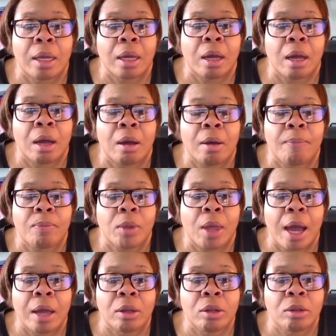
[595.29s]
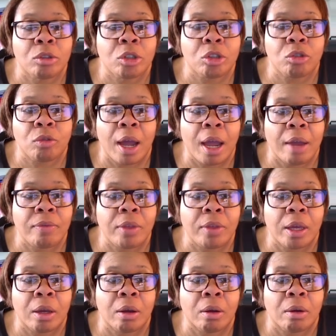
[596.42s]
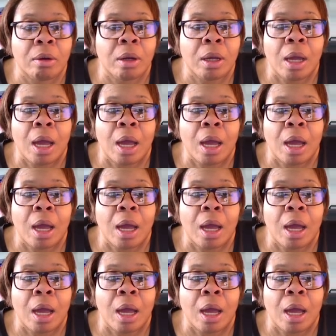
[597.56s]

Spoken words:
how to drive there,